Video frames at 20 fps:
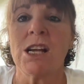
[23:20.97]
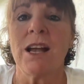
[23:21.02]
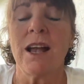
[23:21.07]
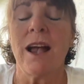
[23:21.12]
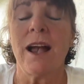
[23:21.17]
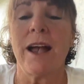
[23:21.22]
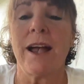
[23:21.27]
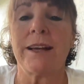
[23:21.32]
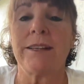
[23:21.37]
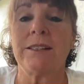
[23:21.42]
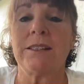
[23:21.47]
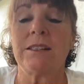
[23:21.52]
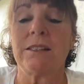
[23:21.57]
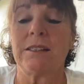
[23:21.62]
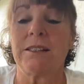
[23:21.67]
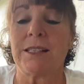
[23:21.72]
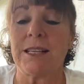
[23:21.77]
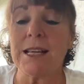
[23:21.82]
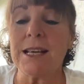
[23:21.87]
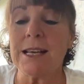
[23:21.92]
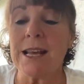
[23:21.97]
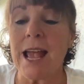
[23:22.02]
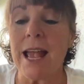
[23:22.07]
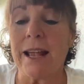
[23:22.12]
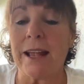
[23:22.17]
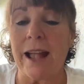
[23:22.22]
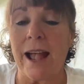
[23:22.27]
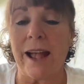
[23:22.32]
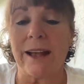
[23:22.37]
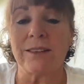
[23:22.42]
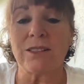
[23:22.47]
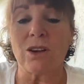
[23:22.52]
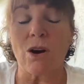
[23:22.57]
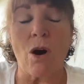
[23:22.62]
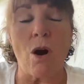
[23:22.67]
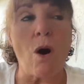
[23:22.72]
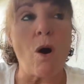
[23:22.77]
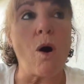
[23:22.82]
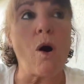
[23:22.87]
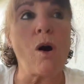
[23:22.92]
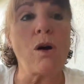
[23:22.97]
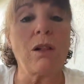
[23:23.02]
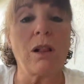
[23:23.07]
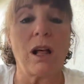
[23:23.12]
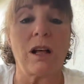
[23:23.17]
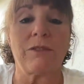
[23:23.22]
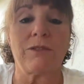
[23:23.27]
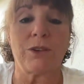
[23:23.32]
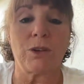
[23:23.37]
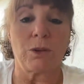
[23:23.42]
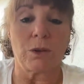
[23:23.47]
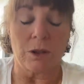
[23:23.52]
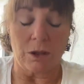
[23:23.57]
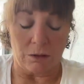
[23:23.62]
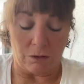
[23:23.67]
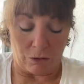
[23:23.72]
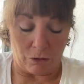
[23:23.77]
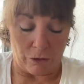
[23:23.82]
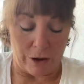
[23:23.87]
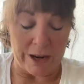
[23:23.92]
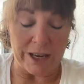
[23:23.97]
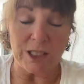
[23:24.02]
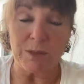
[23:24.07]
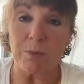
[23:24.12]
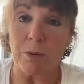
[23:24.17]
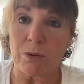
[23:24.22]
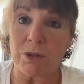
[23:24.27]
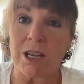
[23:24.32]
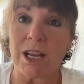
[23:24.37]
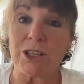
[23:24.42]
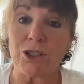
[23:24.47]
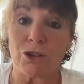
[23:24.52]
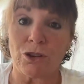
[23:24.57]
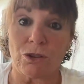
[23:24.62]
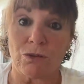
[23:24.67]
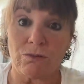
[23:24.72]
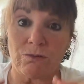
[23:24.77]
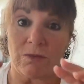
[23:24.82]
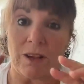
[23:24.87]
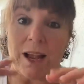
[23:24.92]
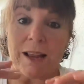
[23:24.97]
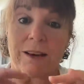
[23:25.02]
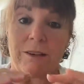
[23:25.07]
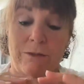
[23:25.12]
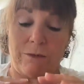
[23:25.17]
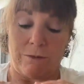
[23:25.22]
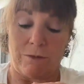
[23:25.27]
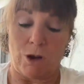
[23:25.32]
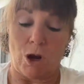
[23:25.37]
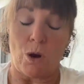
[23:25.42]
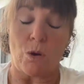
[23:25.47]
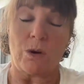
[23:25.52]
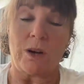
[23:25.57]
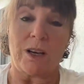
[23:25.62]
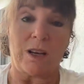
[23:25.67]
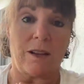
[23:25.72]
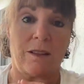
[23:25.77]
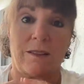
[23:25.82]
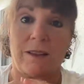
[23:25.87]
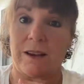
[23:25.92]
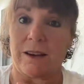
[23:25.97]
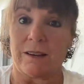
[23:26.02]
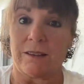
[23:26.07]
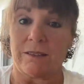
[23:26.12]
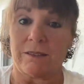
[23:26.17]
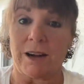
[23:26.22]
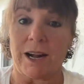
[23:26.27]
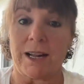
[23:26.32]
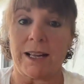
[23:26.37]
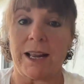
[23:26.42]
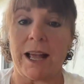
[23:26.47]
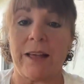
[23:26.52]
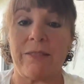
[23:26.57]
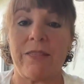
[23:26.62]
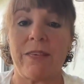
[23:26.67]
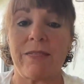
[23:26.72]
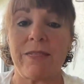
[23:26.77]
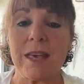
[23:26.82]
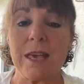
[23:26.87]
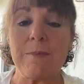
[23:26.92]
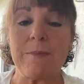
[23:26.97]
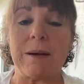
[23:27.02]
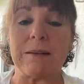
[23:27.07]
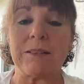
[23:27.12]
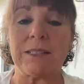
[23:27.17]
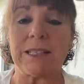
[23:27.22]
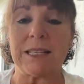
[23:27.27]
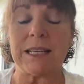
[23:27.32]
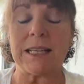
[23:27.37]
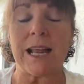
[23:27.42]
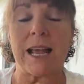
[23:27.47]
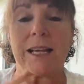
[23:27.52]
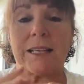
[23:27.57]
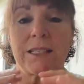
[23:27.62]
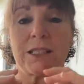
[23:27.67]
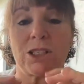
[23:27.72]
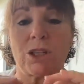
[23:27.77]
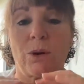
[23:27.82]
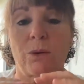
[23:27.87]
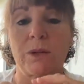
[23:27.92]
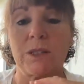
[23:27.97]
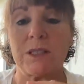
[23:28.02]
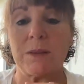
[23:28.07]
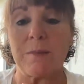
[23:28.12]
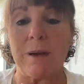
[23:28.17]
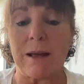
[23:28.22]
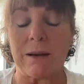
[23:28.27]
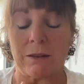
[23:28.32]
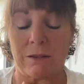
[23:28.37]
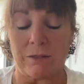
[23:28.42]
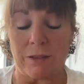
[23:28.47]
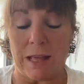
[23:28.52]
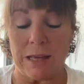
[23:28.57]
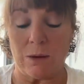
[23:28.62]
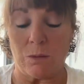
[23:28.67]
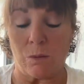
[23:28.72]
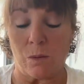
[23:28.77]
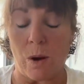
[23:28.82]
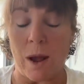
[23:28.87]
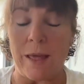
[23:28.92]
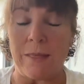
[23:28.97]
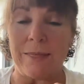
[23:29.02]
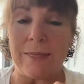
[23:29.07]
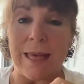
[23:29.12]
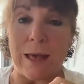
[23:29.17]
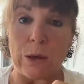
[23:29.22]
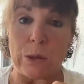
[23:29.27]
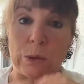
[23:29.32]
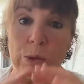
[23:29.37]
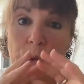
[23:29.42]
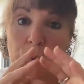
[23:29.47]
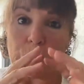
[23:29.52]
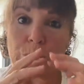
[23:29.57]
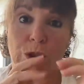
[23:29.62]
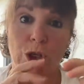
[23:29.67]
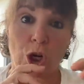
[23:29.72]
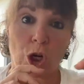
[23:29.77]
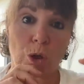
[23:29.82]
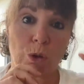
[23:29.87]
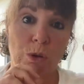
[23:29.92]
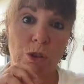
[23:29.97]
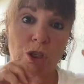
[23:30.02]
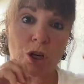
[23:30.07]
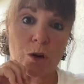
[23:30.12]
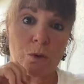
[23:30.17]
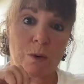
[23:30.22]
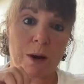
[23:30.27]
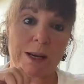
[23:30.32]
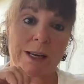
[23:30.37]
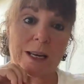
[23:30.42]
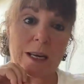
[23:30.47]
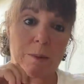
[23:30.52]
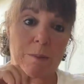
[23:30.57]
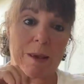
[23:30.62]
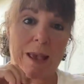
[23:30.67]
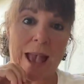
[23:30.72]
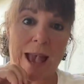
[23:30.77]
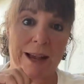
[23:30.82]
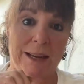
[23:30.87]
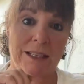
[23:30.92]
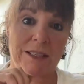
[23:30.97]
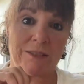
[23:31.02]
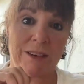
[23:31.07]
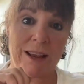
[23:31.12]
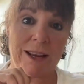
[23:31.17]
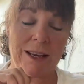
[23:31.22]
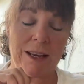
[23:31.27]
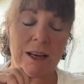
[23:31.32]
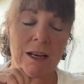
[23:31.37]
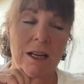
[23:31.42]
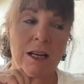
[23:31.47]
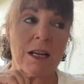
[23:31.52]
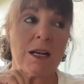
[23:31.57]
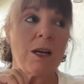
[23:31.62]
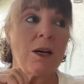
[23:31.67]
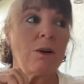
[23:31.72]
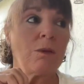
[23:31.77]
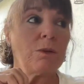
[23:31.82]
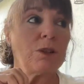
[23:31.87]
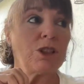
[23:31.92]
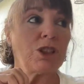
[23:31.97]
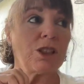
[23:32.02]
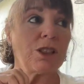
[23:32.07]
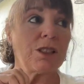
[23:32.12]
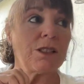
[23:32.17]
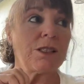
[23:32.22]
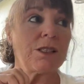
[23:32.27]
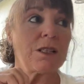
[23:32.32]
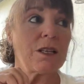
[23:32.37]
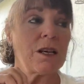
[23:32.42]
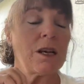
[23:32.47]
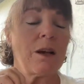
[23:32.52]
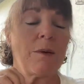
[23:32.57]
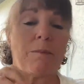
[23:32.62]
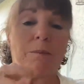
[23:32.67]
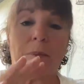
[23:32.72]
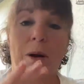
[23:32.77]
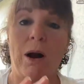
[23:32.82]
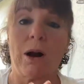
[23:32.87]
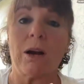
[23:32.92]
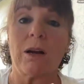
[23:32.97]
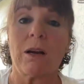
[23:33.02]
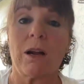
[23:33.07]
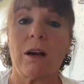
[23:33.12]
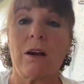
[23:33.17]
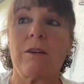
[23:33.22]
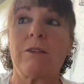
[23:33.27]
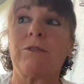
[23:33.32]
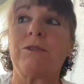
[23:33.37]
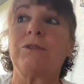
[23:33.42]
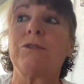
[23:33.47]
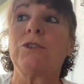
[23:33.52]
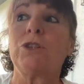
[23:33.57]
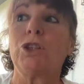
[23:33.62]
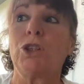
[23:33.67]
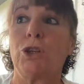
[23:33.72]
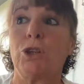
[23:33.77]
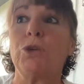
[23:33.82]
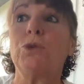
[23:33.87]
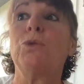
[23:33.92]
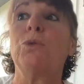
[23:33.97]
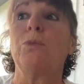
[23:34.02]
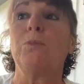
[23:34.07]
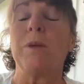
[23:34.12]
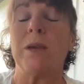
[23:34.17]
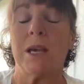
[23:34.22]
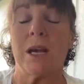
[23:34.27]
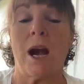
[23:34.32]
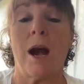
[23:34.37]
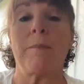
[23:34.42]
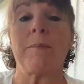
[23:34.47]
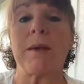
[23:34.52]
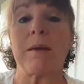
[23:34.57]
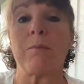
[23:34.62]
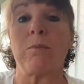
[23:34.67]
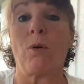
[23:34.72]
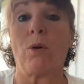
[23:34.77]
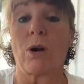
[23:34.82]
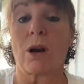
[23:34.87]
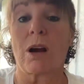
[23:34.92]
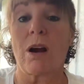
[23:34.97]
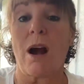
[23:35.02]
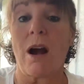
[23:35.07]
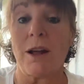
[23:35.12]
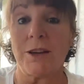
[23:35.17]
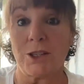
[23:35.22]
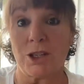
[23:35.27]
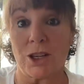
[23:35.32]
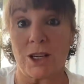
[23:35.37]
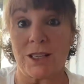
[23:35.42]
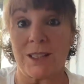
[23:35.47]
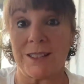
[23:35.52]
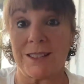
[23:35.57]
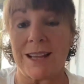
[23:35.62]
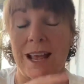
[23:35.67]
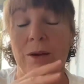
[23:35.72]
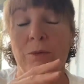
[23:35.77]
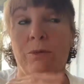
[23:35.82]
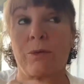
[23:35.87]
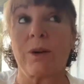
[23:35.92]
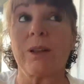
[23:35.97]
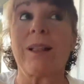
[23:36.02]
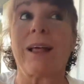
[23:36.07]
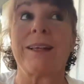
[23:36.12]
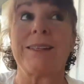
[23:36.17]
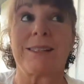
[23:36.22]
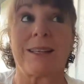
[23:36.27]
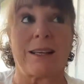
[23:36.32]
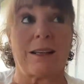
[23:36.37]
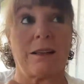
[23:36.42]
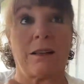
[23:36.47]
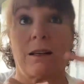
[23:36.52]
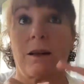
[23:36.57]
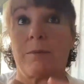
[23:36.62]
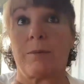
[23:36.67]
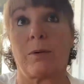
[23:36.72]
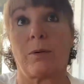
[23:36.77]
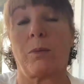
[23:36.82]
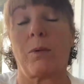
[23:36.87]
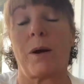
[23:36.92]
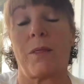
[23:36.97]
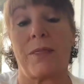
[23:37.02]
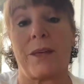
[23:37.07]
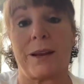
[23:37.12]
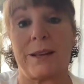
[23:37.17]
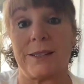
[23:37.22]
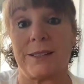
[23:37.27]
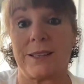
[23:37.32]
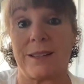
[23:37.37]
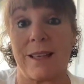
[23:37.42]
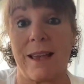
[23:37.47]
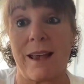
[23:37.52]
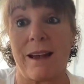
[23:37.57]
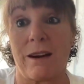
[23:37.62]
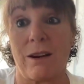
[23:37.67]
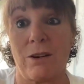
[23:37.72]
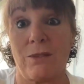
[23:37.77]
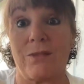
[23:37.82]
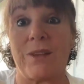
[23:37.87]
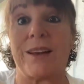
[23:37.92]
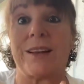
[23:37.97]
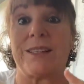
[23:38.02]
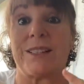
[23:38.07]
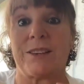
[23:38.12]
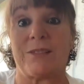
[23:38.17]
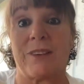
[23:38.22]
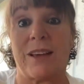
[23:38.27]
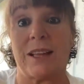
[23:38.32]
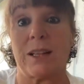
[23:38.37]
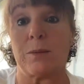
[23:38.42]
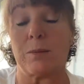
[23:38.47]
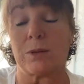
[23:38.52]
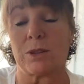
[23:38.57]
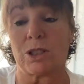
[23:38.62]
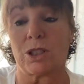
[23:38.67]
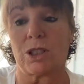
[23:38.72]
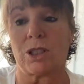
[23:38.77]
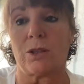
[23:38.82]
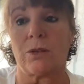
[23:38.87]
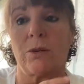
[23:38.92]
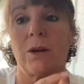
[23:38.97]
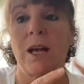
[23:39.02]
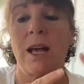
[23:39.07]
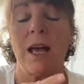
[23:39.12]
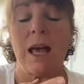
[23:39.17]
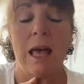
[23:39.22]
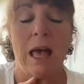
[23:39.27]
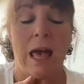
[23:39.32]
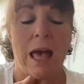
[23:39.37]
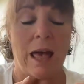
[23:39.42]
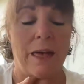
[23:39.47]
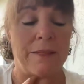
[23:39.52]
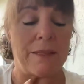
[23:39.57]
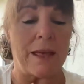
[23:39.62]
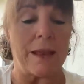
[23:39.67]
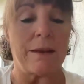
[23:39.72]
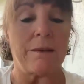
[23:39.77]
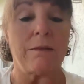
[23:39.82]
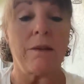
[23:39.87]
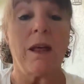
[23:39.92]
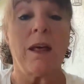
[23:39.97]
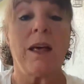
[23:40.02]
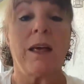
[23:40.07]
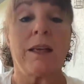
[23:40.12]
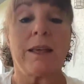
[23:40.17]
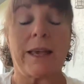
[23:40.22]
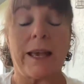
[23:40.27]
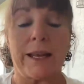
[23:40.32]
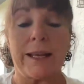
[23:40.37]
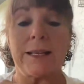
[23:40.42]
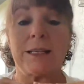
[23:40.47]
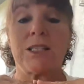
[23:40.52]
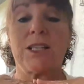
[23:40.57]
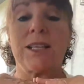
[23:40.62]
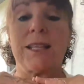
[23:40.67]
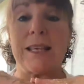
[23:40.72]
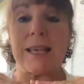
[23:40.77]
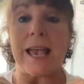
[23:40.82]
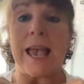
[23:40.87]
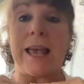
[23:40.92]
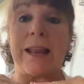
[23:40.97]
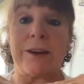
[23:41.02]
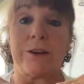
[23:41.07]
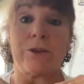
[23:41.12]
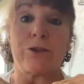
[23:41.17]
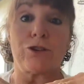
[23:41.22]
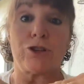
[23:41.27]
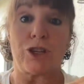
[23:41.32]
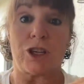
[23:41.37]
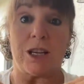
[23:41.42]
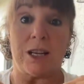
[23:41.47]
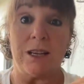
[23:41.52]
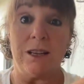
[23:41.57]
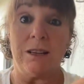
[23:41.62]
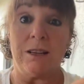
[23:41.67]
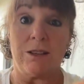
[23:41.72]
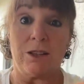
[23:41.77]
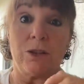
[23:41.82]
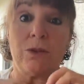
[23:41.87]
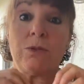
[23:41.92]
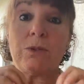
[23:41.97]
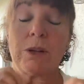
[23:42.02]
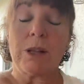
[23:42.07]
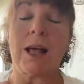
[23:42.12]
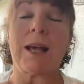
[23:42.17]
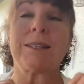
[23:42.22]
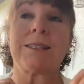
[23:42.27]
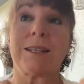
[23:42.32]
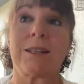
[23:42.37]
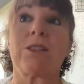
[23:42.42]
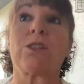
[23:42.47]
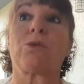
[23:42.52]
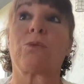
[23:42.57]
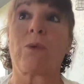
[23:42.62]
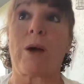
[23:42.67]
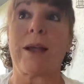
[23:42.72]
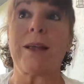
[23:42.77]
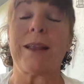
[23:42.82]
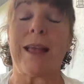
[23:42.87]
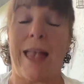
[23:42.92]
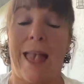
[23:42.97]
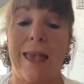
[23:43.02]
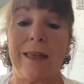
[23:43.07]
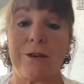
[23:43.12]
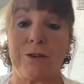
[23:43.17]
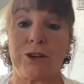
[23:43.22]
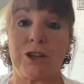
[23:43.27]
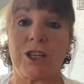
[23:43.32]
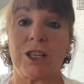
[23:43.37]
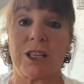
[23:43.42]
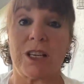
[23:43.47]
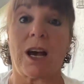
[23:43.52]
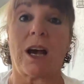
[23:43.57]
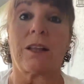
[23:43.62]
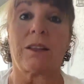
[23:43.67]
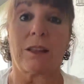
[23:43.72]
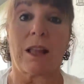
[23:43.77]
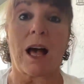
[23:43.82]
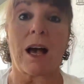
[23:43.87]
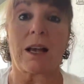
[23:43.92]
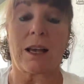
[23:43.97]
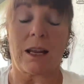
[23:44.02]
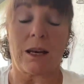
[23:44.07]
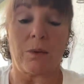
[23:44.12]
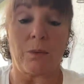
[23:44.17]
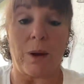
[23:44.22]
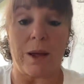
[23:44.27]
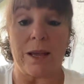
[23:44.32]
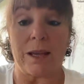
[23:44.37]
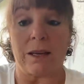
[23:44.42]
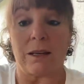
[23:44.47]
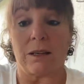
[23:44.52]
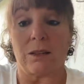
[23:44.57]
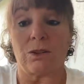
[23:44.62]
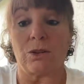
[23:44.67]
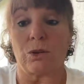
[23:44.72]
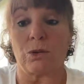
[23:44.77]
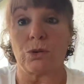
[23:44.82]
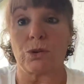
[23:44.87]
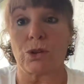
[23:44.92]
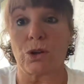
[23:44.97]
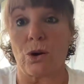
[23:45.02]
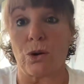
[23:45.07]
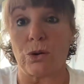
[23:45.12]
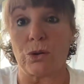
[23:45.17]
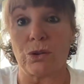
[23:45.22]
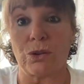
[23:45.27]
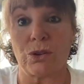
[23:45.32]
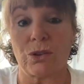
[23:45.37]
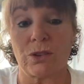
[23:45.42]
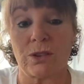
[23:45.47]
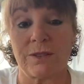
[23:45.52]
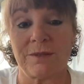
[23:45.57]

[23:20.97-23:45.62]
And DNA has all of your greatest potential kind of coded in there, right? The thing about DNA is it's always a matter of like when those codes are ready to be activated, which is part of you becoming more conscious and realizing, number one, that it's there, that it's available to you, and then getting to the energy, utilizing the right energy to unlock and awaken those codes.